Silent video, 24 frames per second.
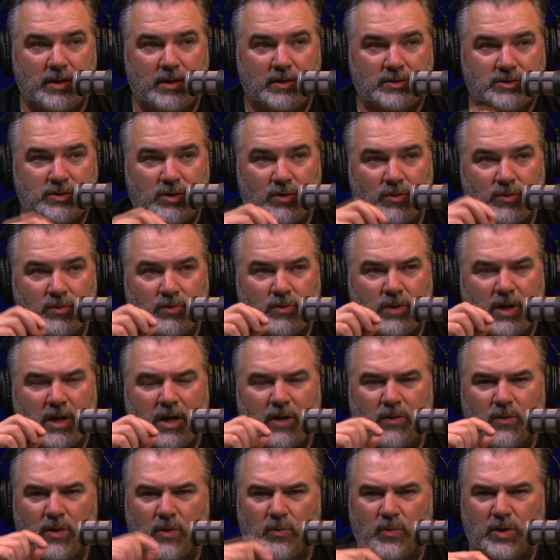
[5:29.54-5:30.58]
So I
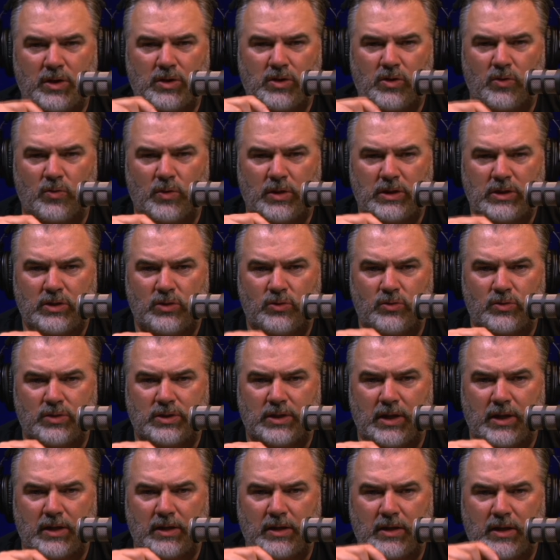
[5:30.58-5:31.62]
want to know what you
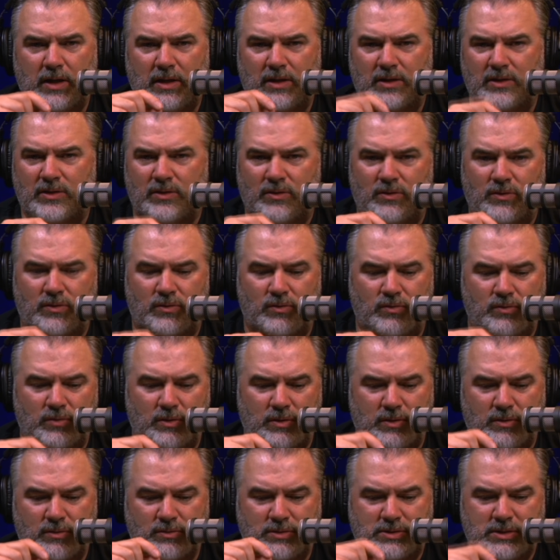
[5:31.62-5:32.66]
think. You know,
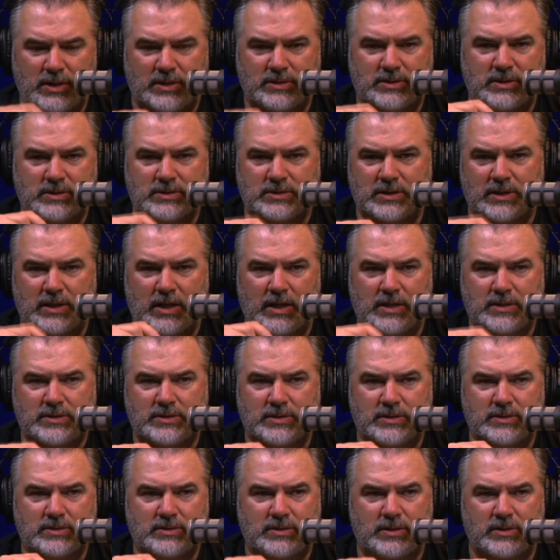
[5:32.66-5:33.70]
there are dozens of
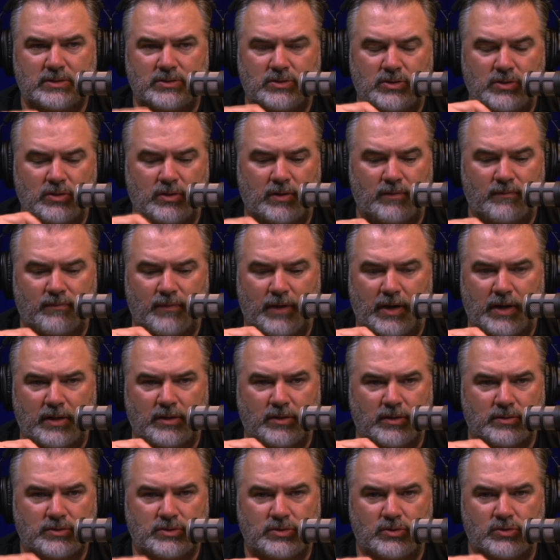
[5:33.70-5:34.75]
cases that you can find
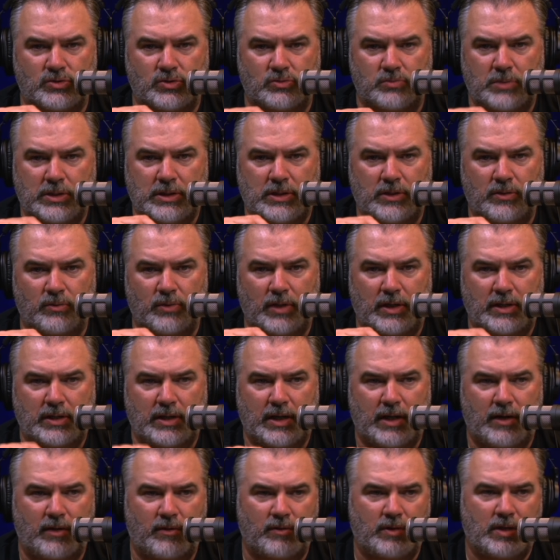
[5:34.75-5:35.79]
on social media right
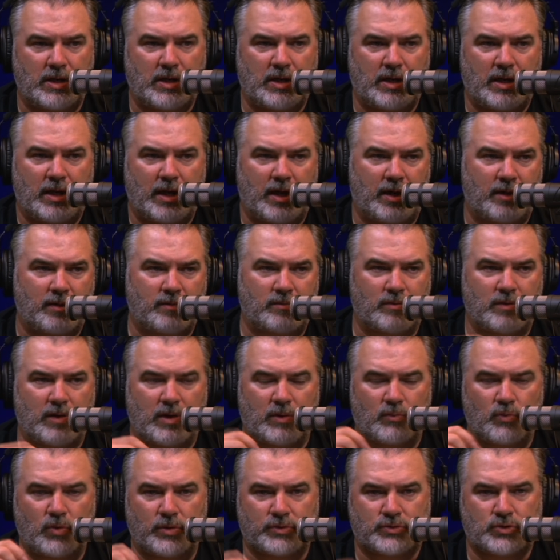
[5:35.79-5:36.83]
now, and
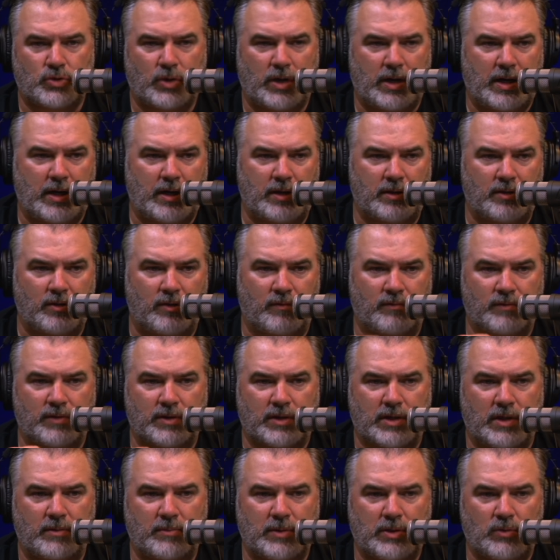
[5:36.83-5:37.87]
we'll try over the
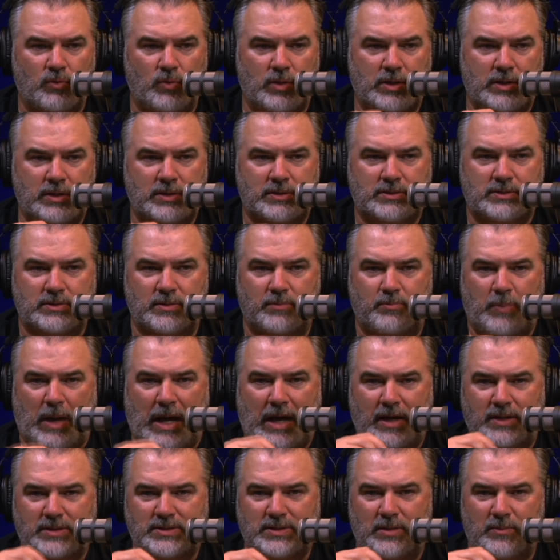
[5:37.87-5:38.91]
coming weeks to
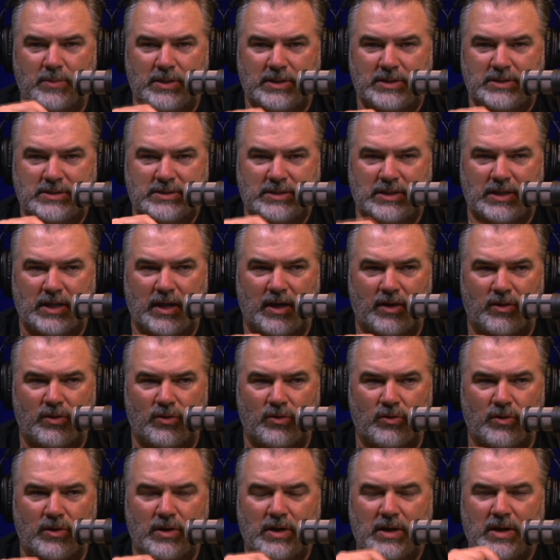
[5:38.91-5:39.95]
pack some of these
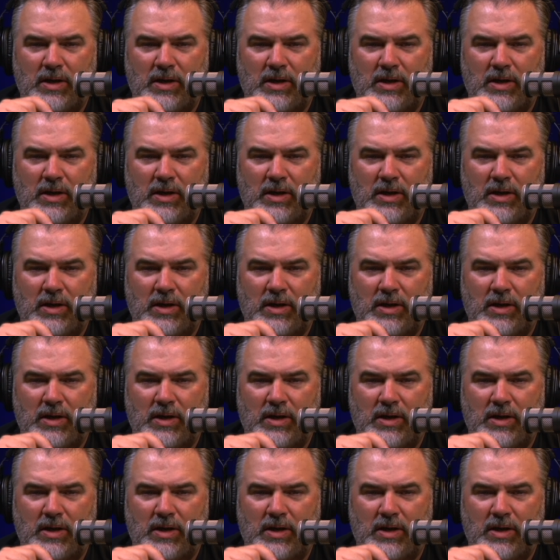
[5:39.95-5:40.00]
together.